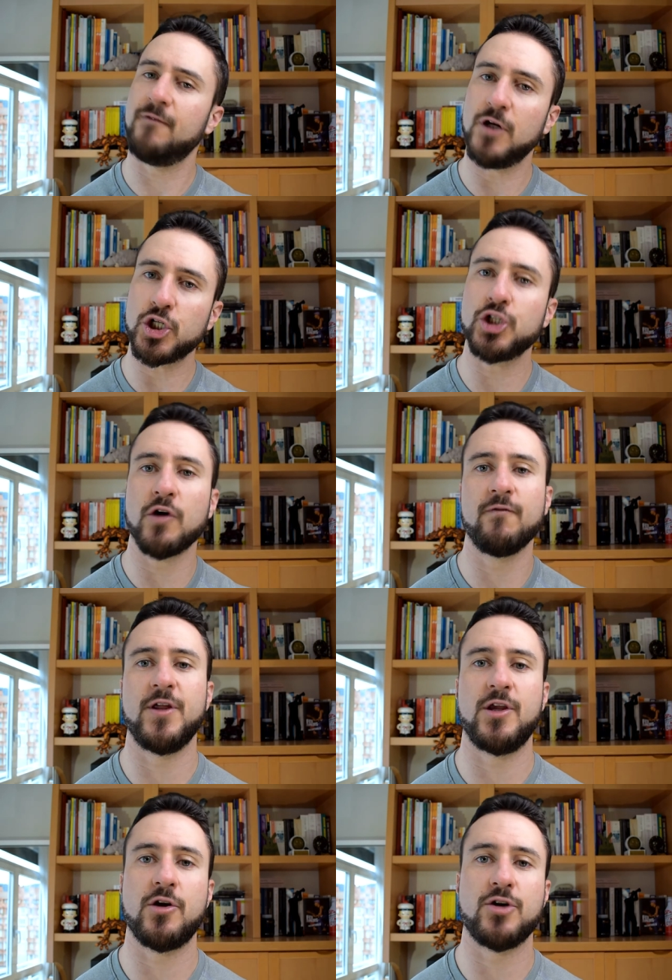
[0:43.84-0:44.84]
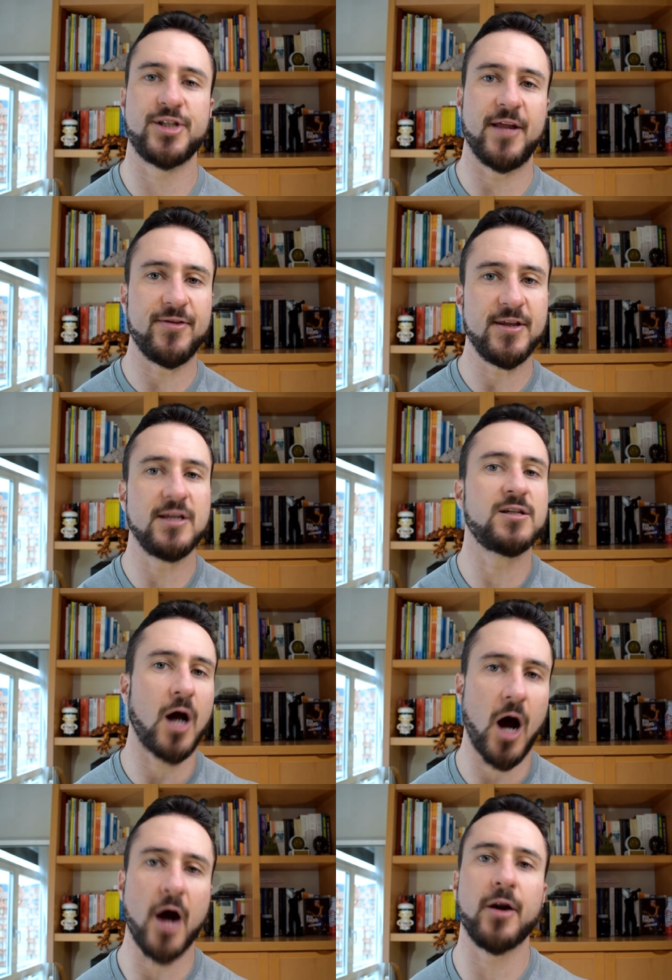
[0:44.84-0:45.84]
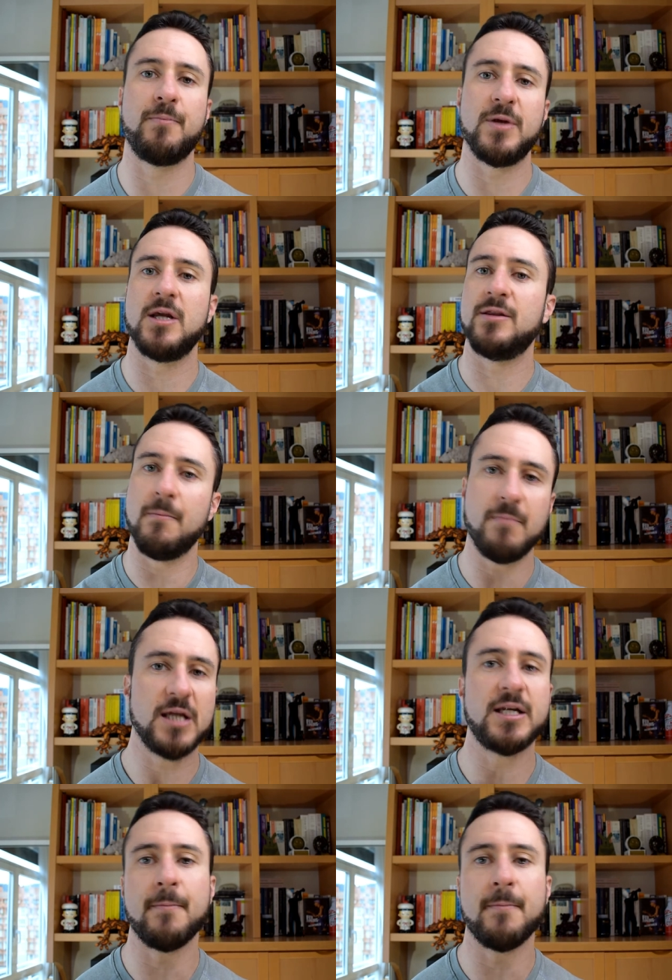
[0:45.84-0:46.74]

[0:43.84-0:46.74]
learned over the years that these ought to be the meat and